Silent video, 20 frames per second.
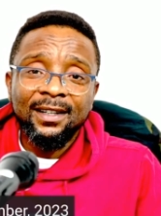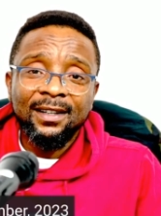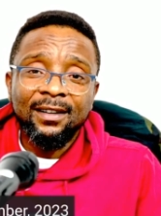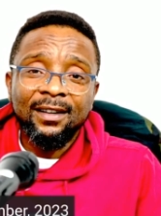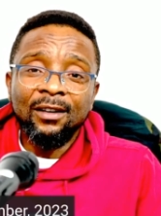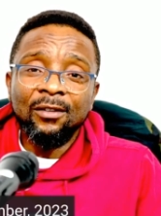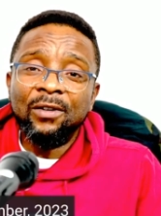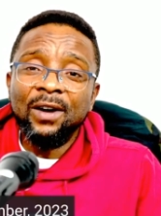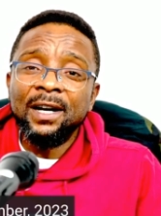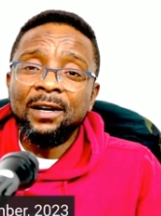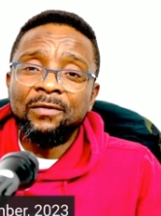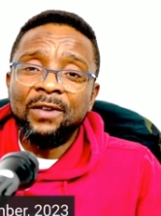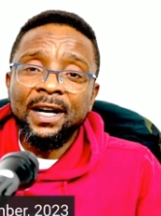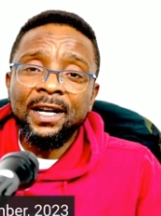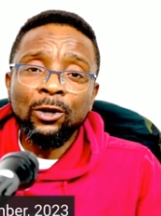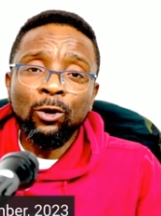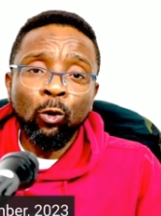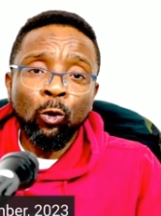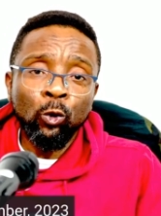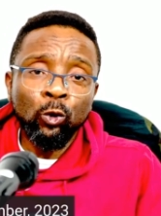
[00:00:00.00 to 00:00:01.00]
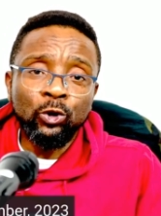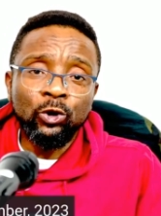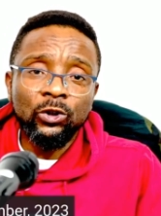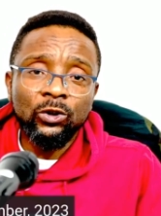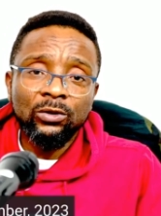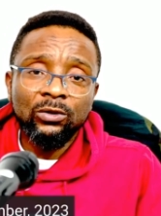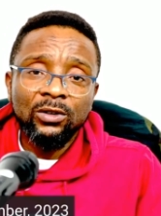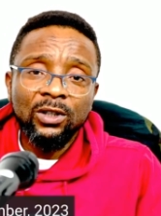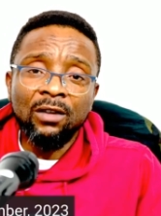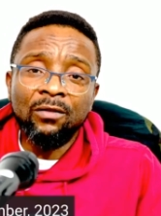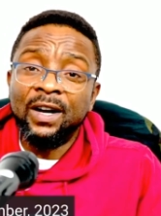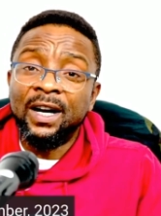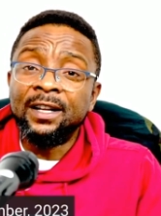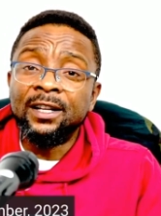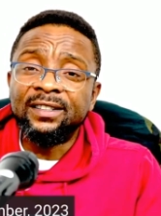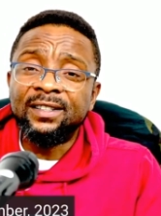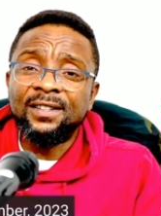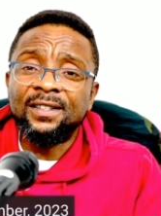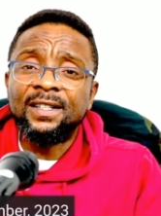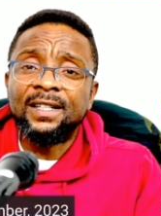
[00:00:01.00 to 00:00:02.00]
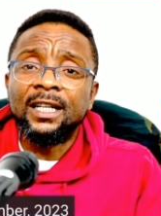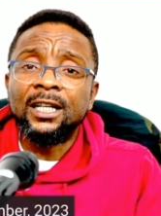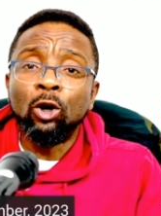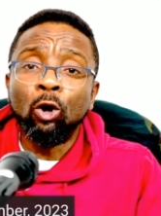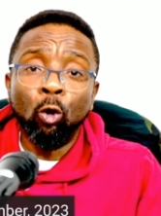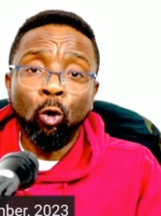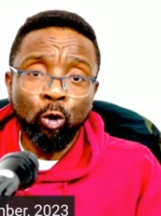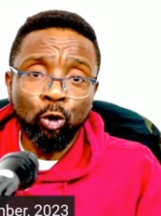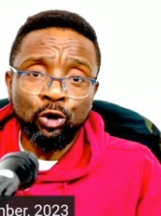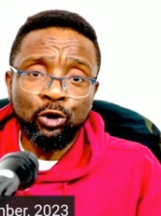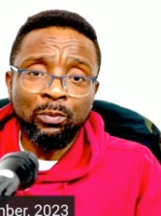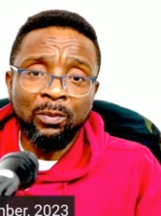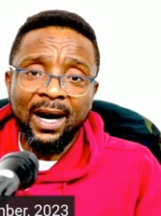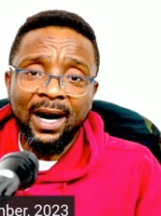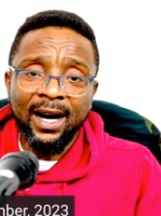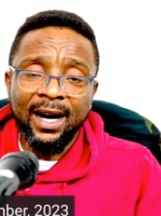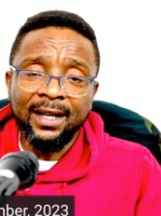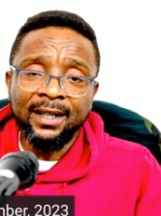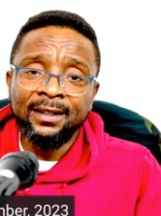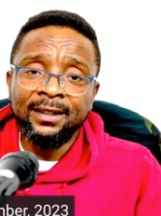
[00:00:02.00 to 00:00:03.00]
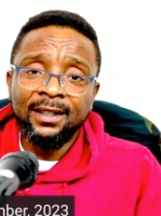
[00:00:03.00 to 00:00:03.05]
A very, very old, a very sick old man.